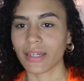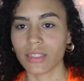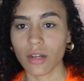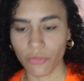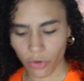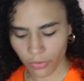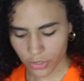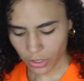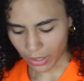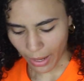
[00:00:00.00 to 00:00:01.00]
I did a 4th
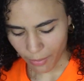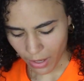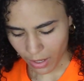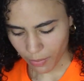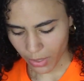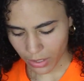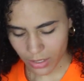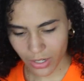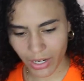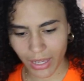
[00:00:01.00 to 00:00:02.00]
of July makeup
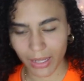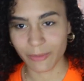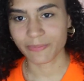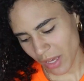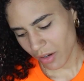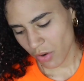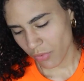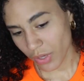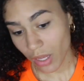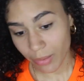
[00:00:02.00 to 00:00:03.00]
yesterday. I don't
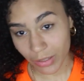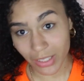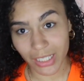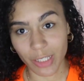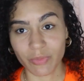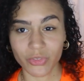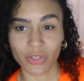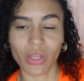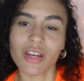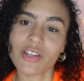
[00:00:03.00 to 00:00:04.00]
know if it came out good.
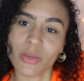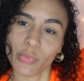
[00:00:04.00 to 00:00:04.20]
So here's